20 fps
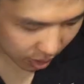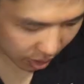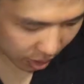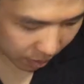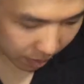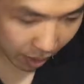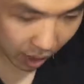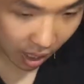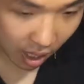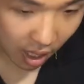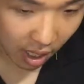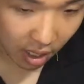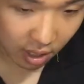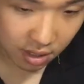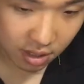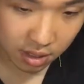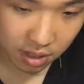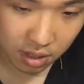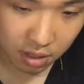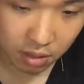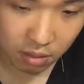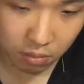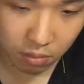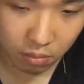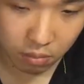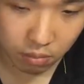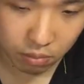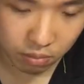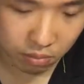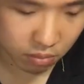the parts,
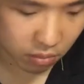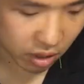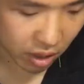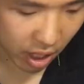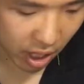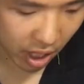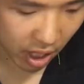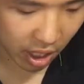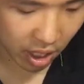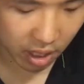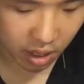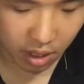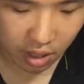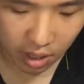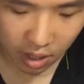the